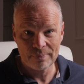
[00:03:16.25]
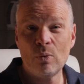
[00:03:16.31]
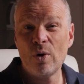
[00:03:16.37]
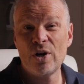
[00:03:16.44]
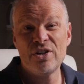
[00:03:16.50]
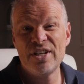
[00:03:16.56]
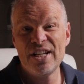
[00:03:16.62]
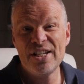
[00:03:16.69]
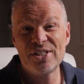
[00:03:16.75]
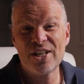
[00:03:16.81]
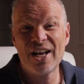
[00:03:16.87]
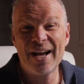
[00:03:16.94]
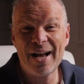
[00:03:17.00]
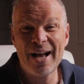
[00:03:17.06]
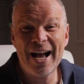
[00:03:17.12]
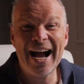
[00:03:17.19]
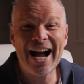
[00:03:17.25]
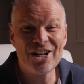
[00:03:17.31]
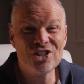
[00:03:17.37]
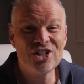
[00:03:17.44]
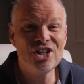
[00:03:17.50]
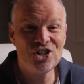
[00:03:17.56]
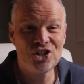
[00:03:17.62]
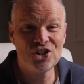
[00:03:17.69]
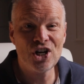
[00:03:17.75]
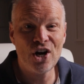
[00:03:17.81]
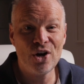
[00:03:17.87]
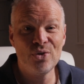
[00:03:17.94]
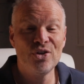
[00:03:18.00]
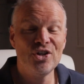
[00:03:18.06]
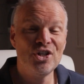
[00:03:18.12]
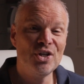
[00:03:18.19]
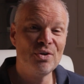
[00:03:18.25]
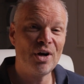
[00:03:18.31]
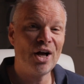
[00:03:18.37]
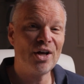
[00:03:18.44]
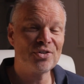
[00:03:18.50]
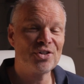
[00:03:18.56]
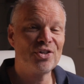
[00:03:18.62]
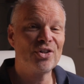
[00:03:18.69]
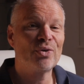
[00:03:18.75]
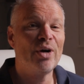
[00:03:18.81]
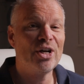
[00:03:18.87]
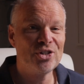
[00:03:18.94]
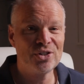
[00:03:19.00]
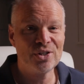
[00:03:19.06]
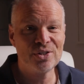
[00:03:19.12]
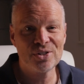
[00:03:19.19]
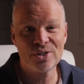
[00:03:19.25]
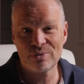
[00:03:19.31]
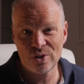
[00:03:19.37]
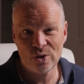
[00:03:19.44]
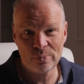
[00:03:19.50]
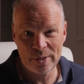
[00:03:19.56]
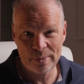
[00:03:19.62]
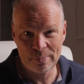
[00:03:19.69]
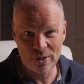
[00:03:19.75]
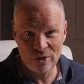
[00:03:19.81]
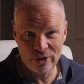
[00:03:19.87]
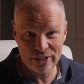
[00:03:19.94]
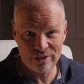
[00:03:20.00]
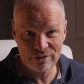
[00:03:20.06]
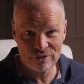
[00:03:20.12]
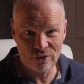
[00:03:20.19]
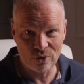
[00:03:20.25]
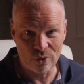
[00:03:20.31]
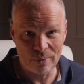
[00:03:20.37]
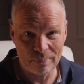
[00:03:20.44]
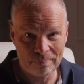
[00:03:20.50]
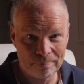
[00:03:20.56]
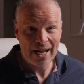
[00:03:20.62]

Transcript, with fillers: Well, you need to actually show that you answer the questions that real people are looking for.